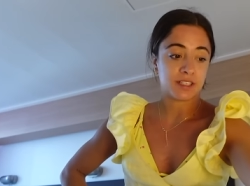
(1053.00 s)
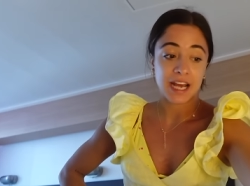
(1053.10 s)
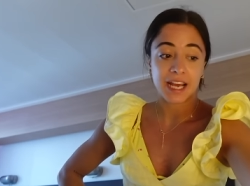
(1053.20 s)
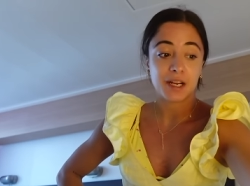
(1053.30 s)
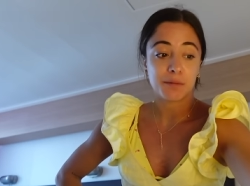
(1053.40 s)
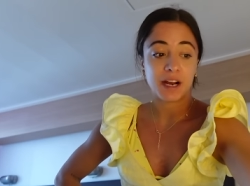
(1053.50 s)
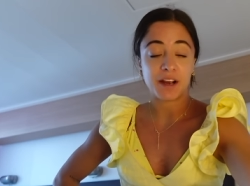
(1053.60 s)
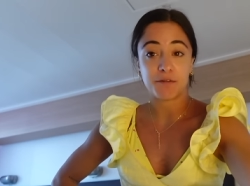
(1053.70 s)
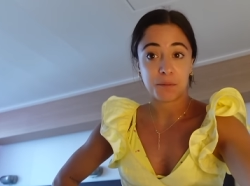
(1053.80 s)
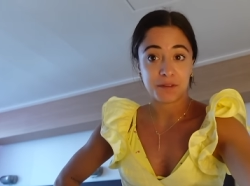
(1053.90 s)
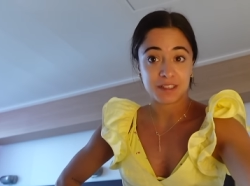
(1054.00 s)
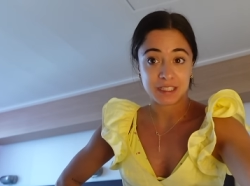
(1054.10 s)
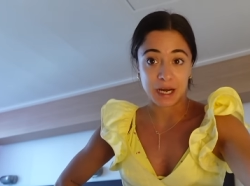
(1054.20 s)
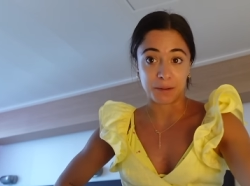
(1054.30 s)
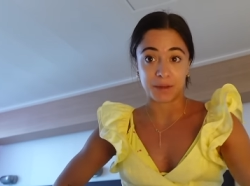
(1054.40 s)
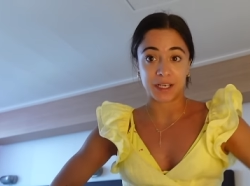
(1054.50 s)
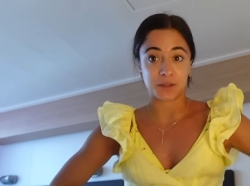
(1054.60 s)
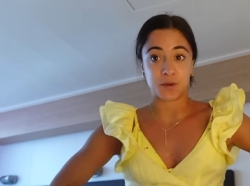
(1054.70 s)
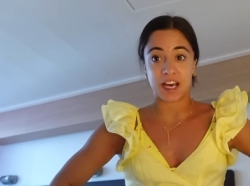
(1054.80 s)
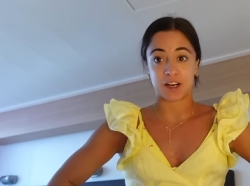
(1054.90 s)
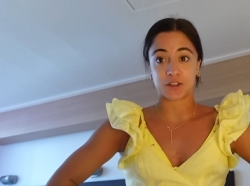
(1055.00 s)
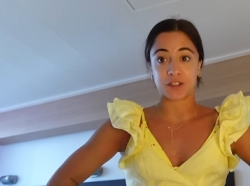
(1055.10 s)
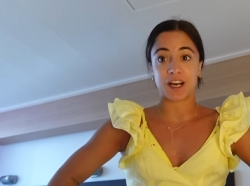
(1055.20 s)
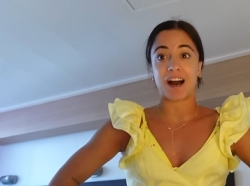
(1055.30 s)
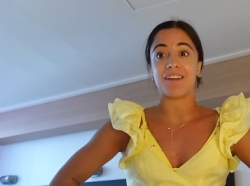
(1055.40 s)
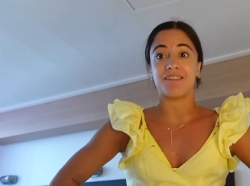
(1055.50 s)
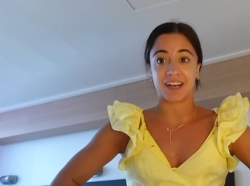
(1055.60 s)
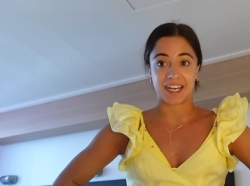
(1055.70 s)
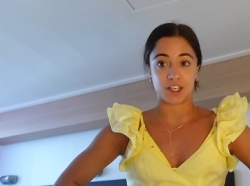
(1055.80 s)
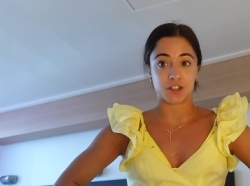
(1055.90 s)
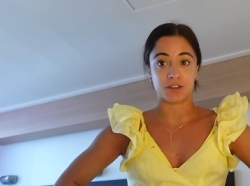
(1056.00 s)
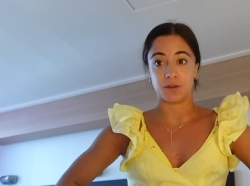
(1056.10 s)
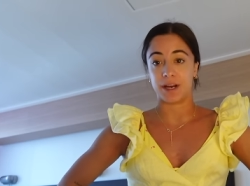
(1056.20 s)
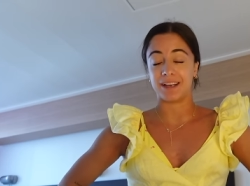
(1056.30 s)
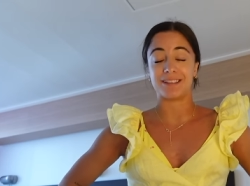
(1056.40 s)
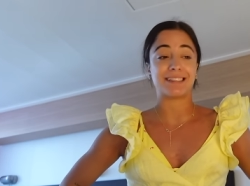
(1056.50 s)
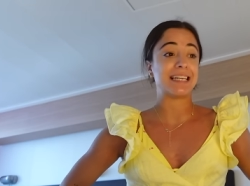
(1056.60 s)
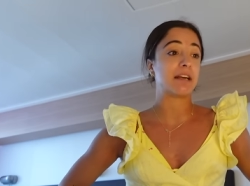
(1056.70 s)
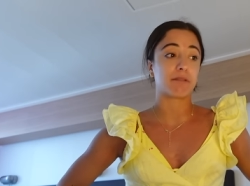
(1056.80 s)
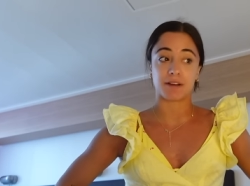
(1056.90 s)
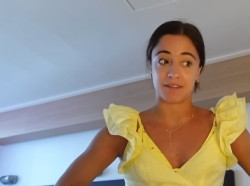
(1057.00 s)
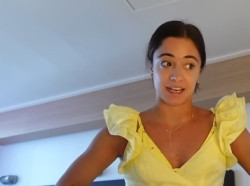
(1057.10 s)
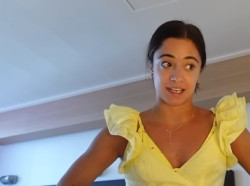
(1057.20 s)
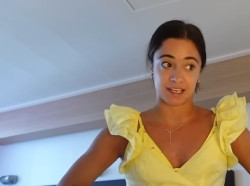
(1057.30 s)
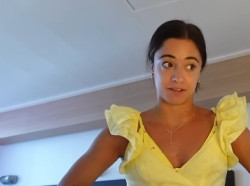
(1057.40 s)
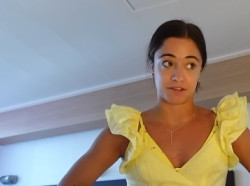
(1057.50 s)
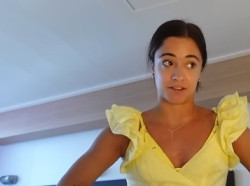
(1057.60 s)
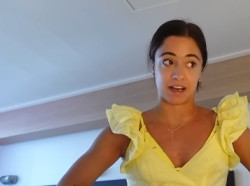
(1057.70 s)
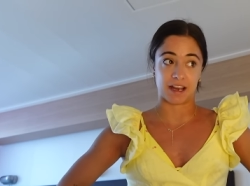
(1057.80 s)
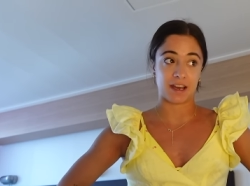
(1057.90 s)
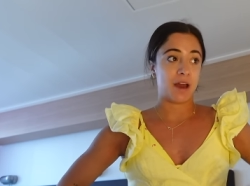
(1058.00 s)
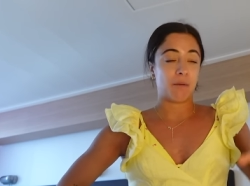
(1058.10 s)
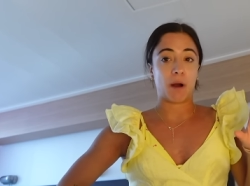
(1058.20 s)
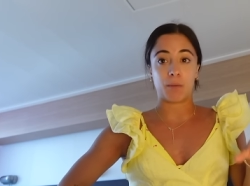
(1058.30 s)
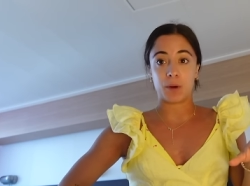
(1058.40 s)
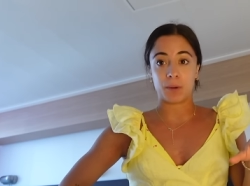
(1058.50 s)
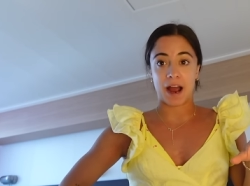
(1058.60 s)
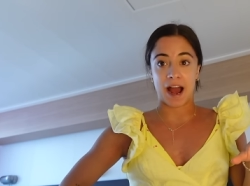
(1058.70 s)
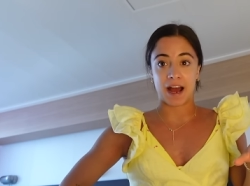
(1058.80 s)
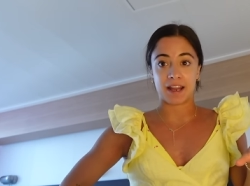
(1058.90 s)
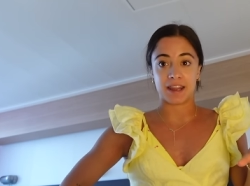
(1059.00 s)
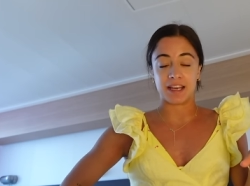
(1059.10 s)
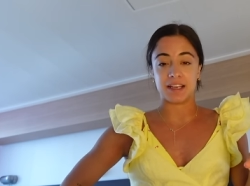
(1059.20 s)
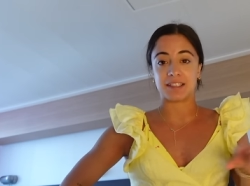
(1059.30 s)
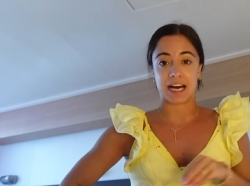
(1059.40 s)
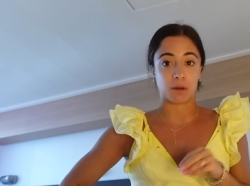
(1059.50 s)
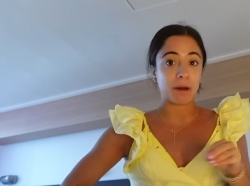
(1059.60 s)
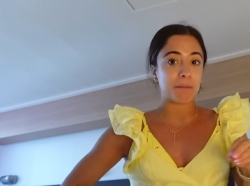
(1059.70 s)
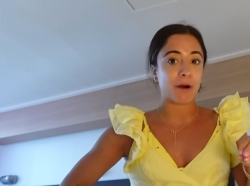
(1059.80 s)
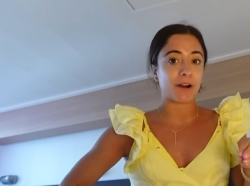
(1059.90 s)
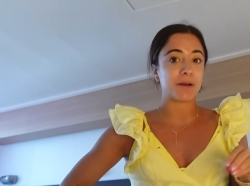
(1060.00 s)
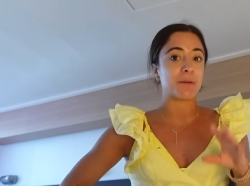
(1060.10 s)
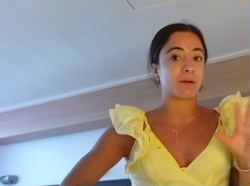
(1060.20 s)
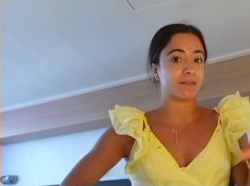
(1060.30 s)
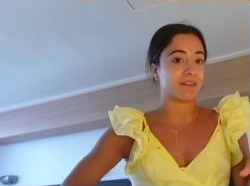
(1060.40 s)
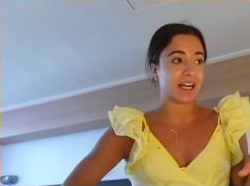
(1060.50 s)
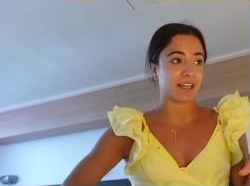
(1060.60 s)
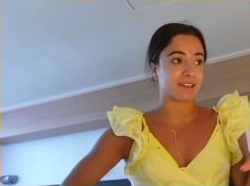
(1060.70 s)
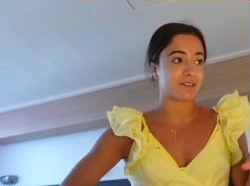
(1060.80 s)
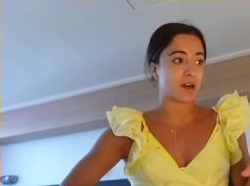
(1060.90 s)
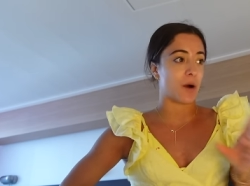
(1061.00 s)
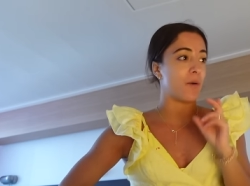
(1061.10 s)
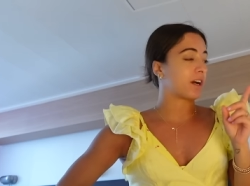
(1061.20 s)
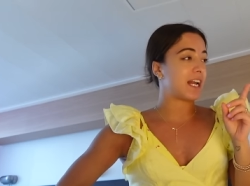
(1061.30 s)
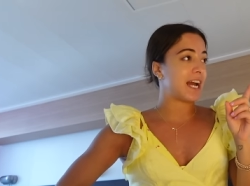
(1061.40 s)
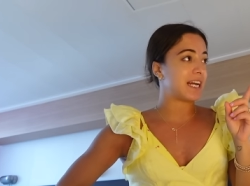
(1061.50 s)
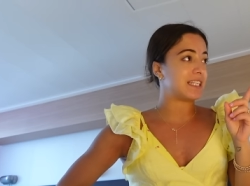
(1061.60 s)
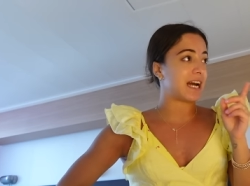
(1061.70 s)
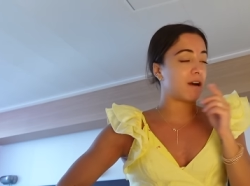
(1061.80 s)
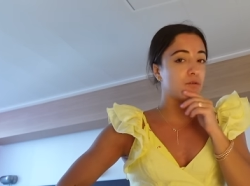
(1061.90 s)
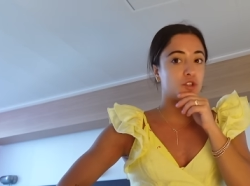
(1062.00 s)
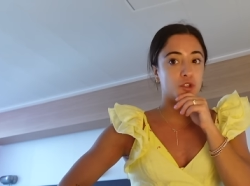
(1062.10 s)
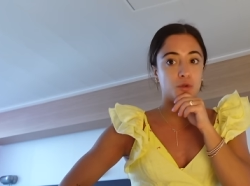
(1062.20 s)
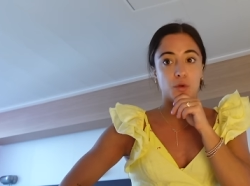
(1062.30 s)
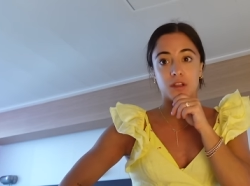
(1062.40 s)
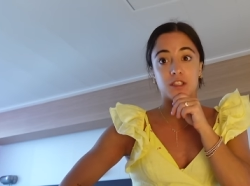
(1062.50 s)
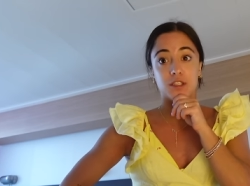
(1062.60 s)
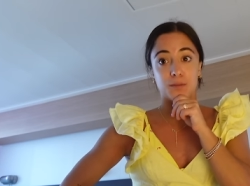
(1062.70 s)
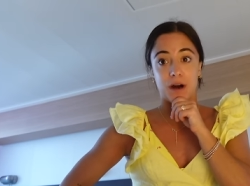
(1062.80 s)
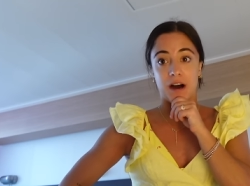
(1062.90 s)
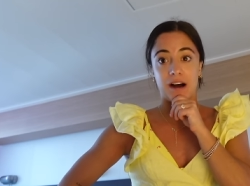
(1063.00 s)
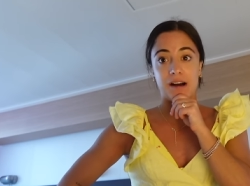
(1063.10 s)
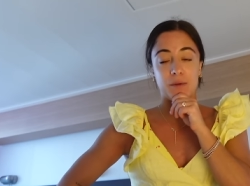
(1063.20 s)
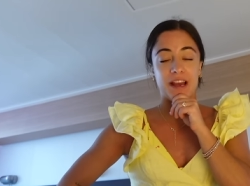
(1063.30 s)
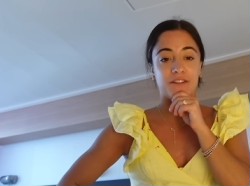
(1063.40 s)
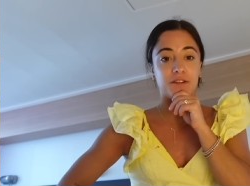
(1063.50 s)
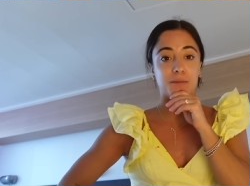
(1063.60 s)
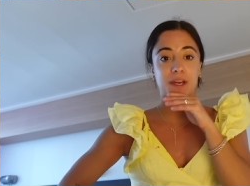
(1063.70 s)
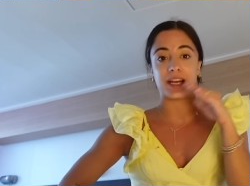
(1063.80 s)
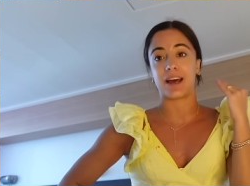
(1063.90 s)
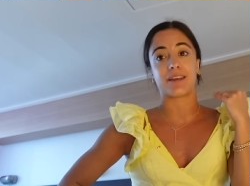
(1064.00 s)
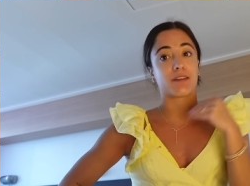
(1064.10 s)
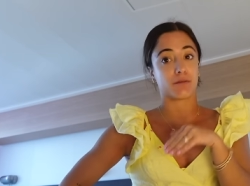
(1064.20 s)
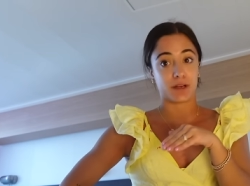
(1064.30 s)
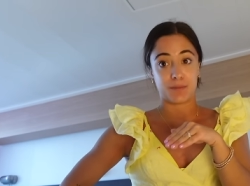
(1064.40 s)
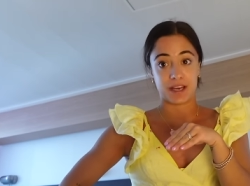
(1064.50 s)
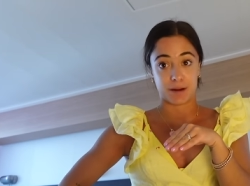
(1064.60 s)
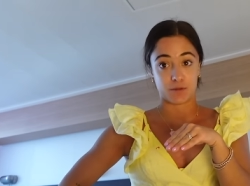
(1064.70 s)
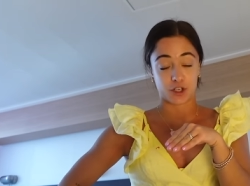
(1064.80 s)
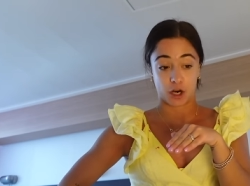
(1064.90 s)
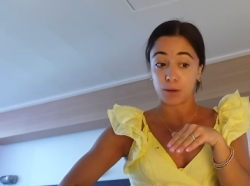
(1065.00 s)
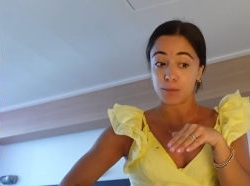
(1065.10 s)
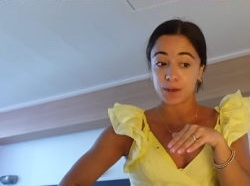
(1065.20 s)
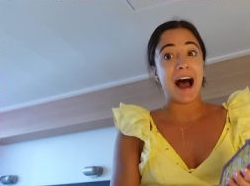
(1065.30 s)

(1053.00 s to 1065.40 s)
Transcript: taken a break from the sun because we actually got invited to a secret event yesterday. When we were at the Sail Away party, we were invited. So we're gonna head down to the spa. We have to meet at 3 p.m. sharp.